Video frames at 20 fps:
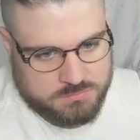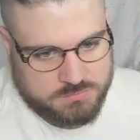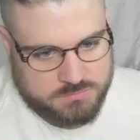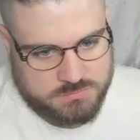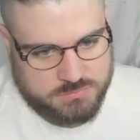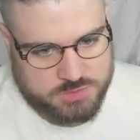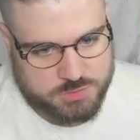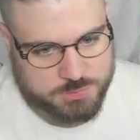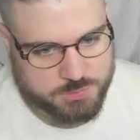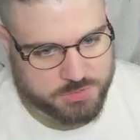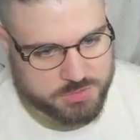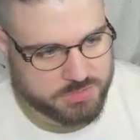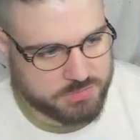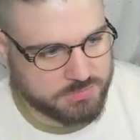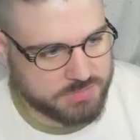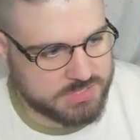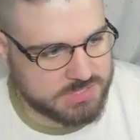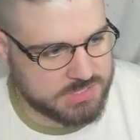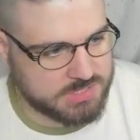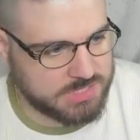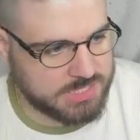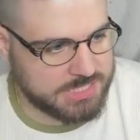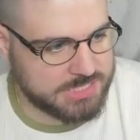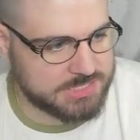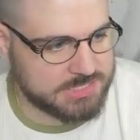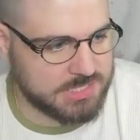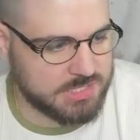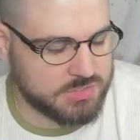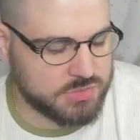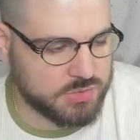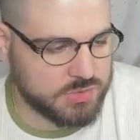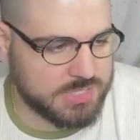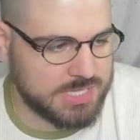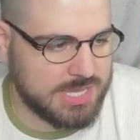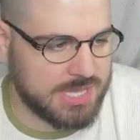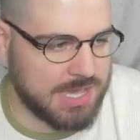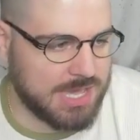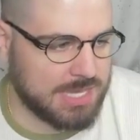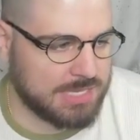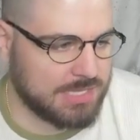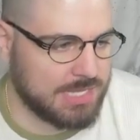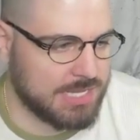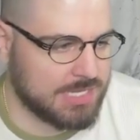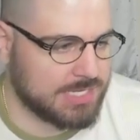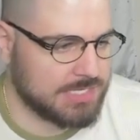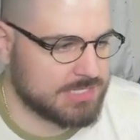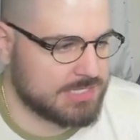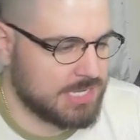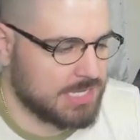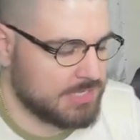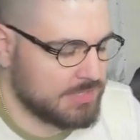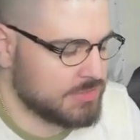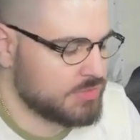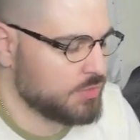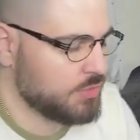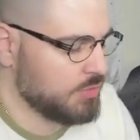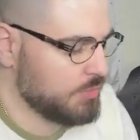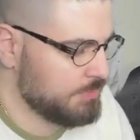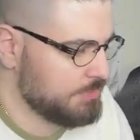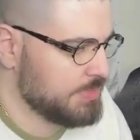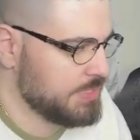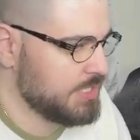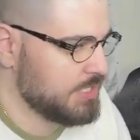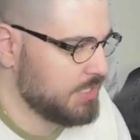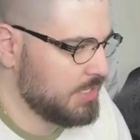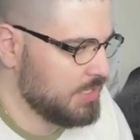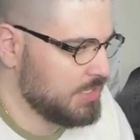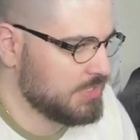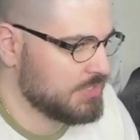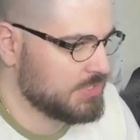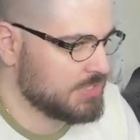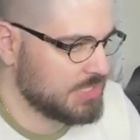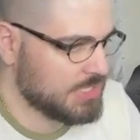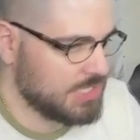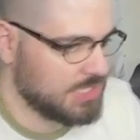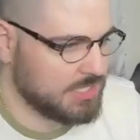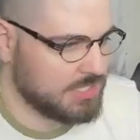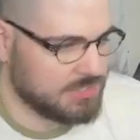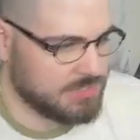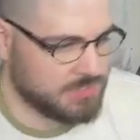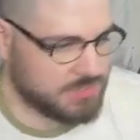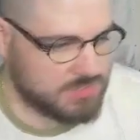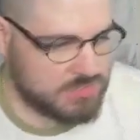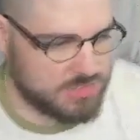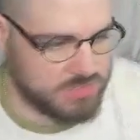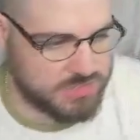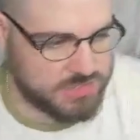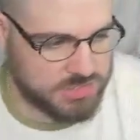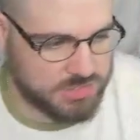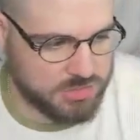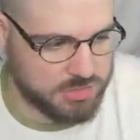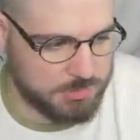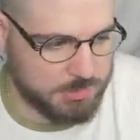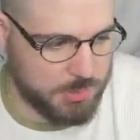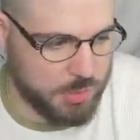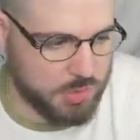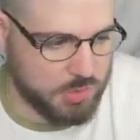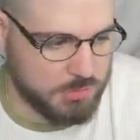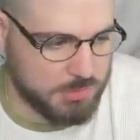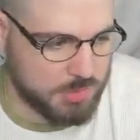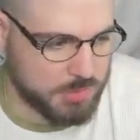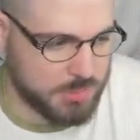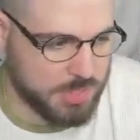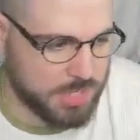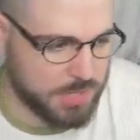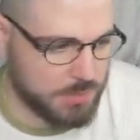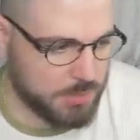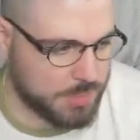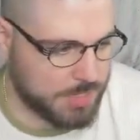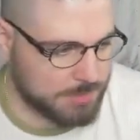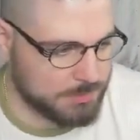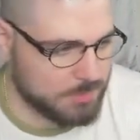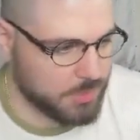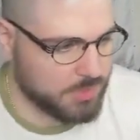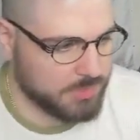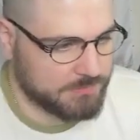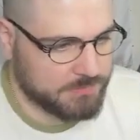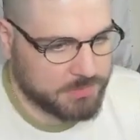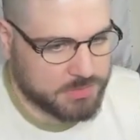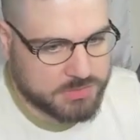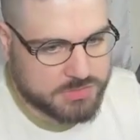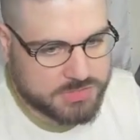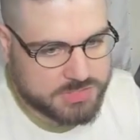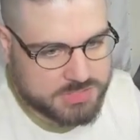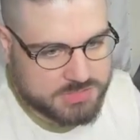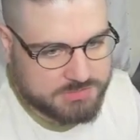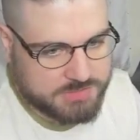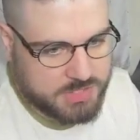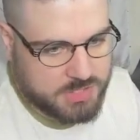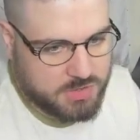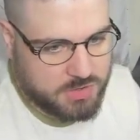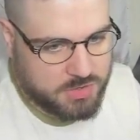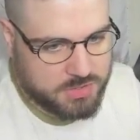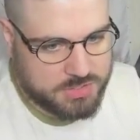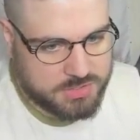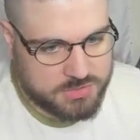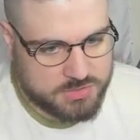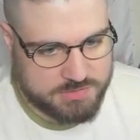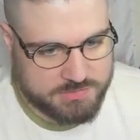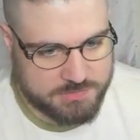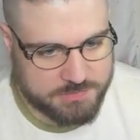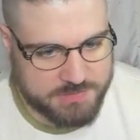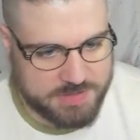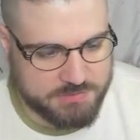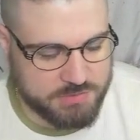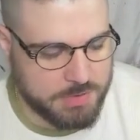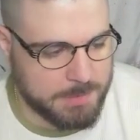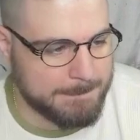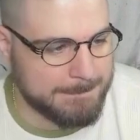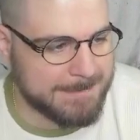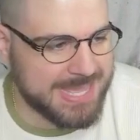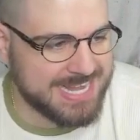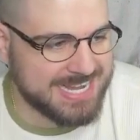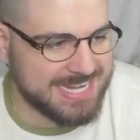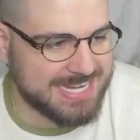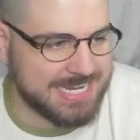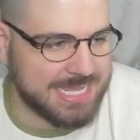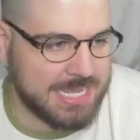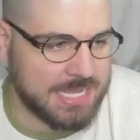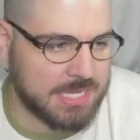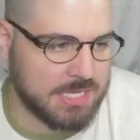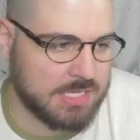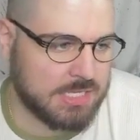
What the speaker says: It's a pretty good reason to like Exeggutor. Yeah, I like Exeggutor because it is just a good Pokemon when I'm going first. It's very hard. Do you have a favorite meta deck?